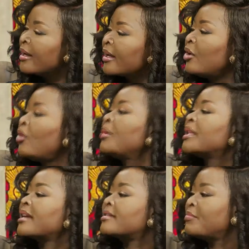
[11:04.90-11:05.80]

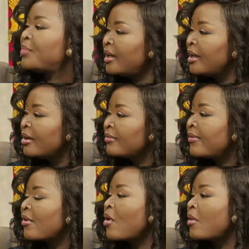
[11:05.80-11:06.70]
kilometers be
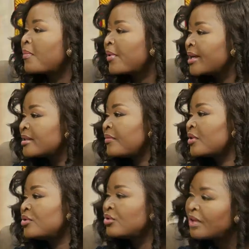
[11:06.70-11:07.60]
for corporate, for
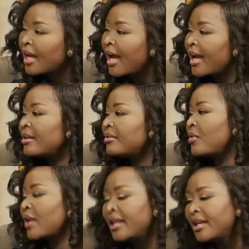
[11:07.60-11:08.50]
junior, and
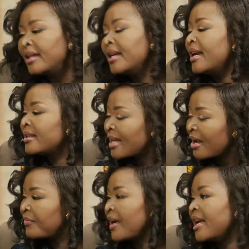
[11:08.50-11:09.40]
for kiddie.
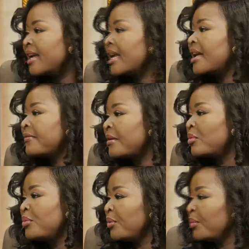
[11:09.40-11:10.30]
Sign fire
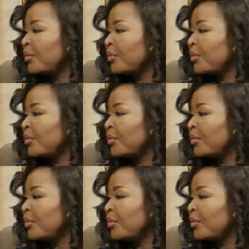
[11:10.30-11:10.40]
FM view.